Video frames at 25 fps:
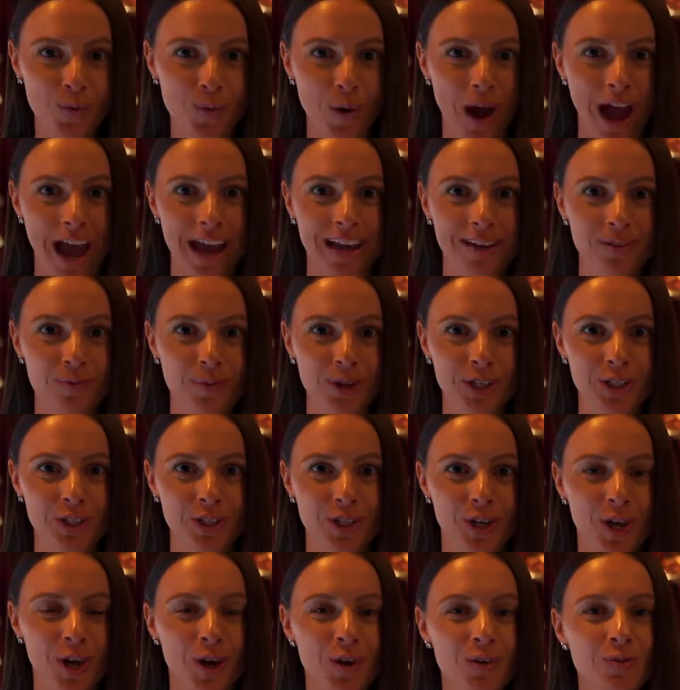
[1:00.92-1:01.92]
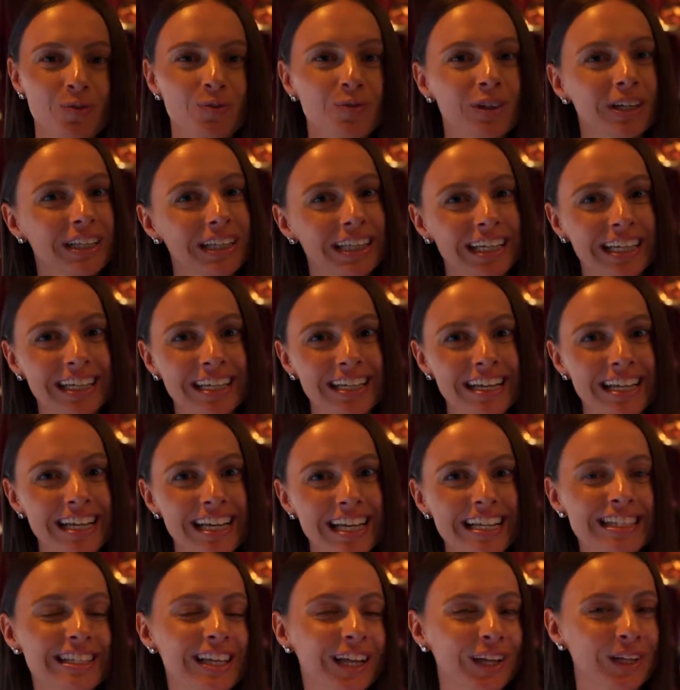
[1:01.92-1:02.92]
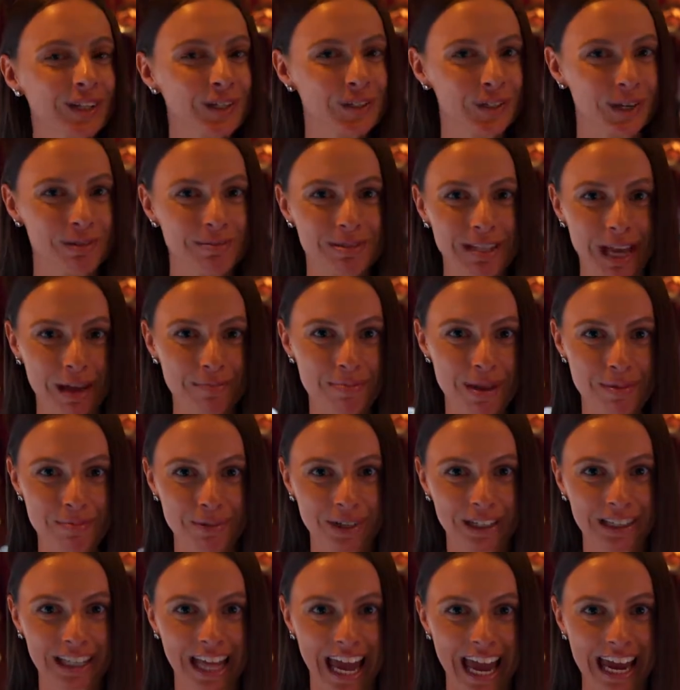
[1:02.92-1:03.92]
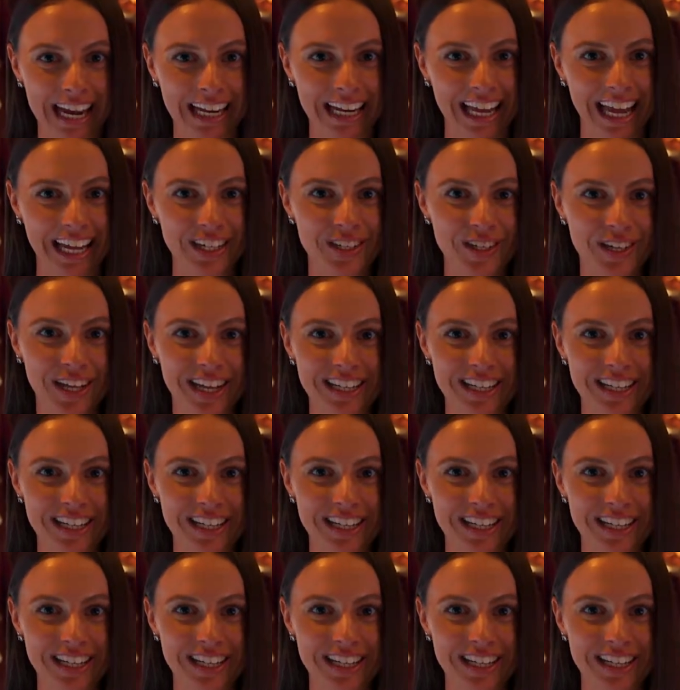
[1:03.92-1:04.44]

way, which really, it's like a trip down memory lane, and you